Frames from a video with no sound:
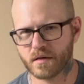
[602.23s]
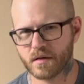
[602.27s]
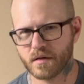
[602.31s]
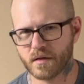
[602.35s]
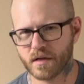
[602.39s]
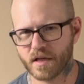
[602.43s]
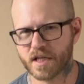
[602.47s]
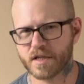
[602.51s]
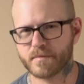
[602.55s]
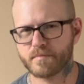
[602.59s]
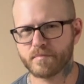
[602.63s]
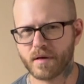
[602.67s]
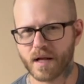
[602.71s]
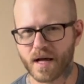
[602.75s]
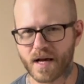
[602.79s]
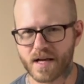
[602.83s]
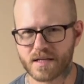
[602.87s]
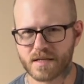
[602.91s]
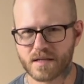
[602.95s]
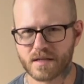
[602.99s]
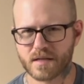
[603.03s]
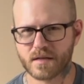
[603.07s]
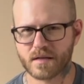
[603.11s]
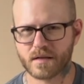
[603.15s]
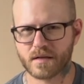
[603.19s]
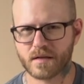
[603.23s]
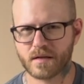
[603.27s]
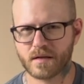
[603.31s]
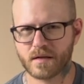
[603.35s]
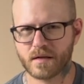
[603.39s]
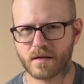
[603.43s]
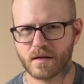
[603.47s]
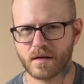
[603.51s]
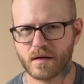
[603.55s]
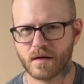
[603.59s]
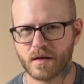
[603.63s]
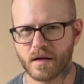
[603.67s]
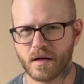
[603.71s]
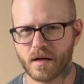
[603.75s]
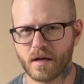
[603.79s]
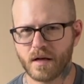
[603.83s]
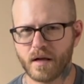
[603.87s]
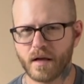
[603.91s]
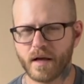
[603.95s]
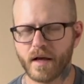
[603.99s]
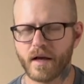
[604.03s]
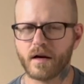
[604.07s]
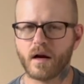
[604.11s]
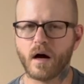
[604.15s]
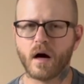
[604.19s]
It's plastic.
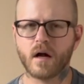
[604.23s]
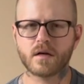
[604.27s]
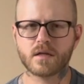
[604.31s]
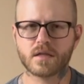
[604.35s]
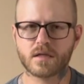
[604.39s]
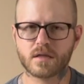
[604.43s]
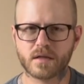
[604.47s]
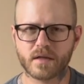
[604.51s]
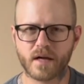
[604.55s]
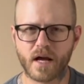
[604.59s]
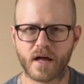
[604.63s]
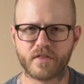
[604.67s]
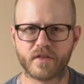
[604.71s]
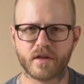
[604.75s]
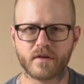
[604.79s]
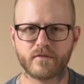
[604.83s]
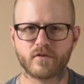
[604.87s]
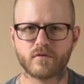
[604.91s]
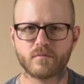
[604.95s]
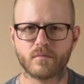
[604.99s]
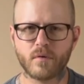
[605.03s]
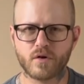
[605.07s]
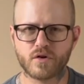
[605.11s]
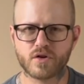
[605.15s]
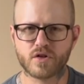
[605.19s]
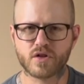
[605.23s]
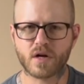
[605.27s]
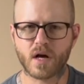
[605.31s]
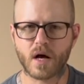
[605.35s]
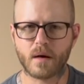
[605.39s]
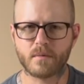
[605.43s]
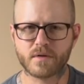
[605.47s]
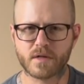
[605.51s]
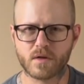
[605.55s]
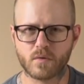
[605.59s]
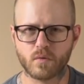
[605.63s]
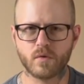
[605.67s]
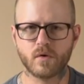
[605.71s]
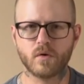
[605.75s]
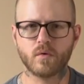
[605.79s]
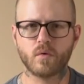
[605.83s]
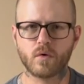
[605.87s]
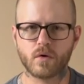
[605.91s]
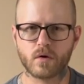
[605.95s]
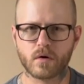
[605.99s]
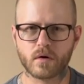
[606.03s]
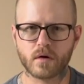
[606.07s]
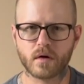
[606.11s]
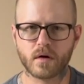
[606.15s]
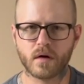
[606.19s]
And honestly, I think for most jobs it will
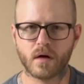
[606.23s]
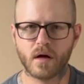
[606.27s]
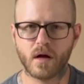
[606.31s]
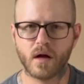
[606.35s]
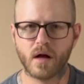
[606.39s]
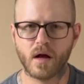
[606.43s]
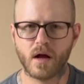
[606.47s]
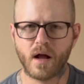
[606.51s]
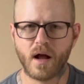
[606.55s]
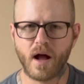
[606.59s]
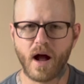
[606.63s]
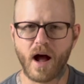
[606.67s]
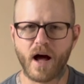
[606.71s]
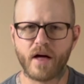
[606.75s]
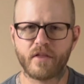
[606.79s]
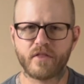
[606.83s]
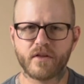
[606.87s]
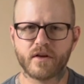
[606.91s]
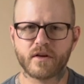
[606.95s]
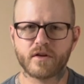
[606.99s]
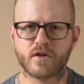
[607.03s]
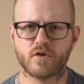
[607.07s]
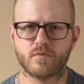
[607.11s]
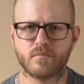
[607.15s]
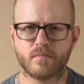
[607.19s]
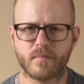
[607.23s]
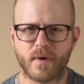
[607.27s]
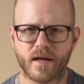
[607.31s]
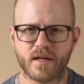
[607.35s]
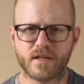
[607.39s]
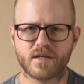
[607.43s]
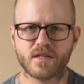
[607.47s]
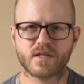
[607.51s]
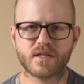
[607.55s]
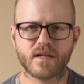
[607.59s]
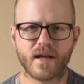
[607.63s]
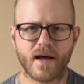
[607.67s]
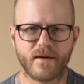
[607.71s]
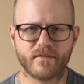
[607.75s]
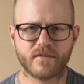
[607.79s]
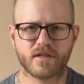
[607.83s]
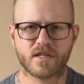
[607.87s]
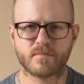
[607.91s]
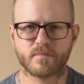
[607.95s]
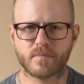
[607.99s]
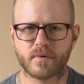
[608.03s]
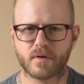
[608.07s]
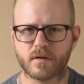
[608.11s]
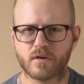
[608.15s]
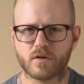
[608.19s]
work. I think you may just have to
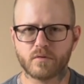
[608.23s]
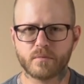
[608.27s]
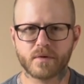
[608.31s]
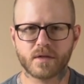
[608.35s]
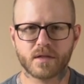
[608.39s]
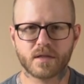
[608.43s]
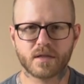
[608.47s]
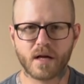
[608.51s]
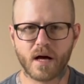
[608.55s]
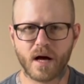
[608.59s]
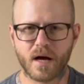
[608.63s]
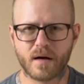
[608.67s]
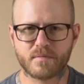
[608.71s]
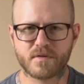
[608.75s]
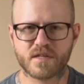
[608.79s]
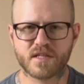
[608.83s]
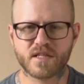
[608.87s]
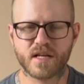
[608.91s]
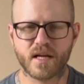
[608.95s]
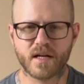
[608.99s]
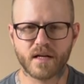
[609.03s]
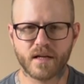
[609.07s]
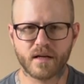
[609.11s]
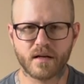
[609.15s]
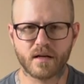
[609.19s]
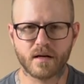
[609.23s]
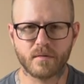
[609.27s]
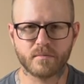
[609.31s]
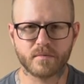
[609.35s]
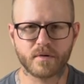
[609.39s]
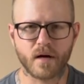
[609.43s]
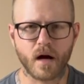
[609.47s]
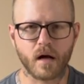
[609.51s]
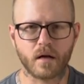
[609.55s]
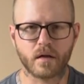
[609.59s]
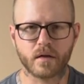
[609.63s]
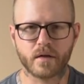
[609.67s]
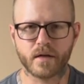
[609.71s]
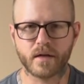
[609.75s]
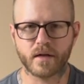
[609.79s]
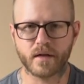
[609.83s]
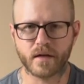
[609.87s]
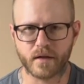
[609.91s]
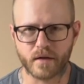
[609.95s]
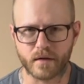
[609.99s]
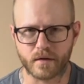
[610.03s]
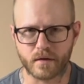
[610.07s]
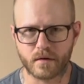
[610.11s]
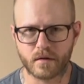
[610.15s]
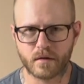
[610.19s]
spend a little bit of time setting it up and dialing it
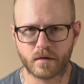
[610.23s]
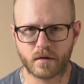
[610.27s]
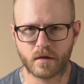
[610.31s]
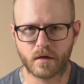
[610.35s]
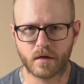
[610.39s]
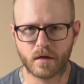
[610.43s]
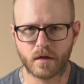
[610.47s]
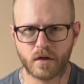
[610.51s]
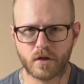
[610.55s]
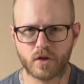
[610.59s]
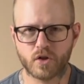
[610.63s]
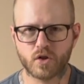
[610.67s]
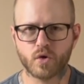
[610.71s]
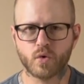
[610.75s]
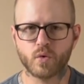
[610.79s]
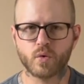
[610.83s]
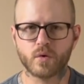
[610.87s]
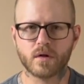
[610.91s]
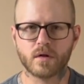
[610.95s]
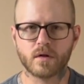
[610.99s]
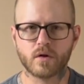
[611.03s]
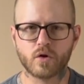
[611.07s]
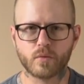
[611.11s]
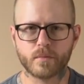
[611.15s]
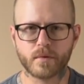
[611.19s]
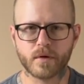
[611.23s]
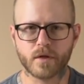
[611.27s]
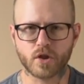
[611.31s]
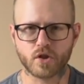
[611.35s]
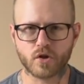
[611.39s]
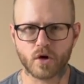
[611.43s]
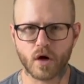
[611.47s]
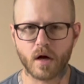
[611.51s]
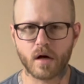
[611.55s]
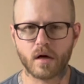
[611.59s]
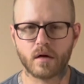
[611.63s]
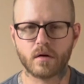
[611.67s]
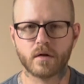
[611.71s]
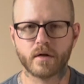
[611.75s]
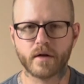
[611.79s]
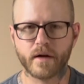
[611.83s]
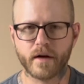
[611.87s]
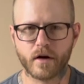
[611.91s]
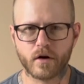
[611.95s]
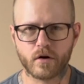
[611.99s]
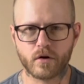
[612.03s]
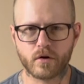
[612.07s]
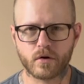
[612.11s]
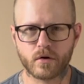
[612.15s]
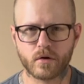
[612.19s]
in, doing a little bit of trial and
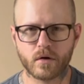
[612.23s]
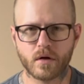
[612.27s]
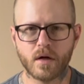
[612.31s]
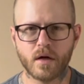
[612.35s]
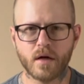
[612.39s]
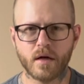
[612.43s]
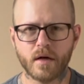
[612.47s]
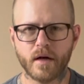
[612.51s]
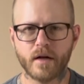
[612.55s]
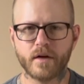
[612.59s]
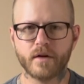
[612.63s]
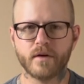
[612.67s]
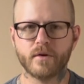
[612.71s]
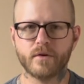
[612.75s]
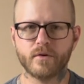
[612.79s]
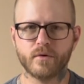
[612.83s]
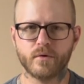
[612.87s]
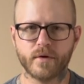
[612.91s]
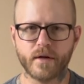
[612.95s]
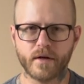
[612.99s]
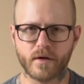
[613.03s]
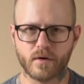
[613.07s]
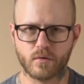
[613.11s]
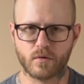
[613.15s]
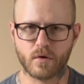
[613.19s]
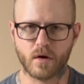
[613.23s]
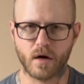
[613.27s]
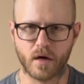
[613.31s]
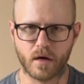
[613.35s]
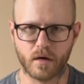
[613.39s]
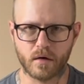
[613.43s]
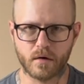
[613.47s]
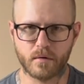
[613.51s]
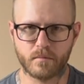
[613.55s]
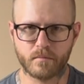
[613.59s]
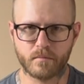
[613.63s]
error until you get it right.